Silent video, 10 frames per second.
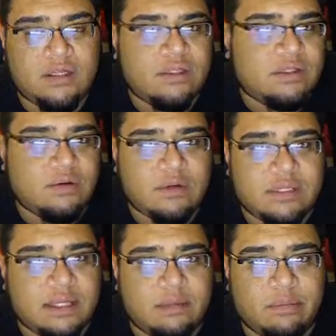I should just
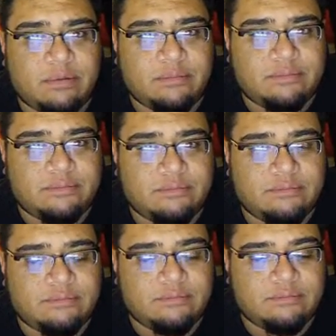go to sleep.
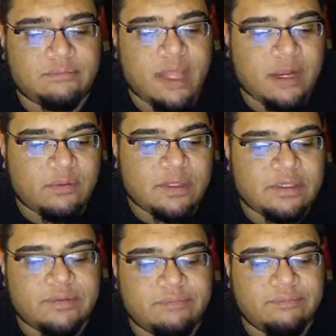
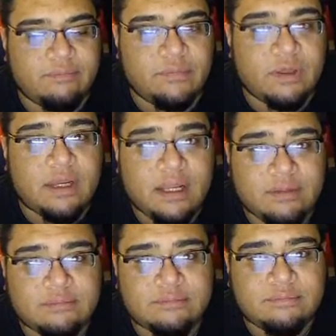Anyways, good
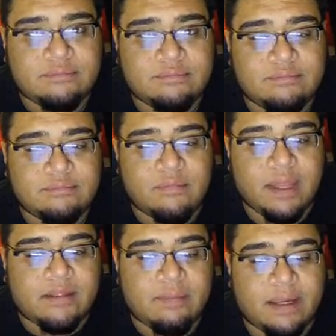night.
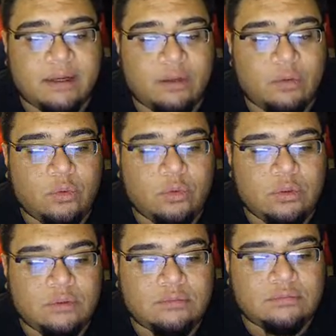Thanks, Manga
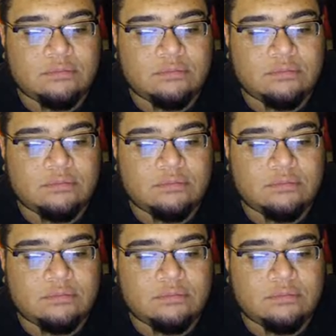Dude.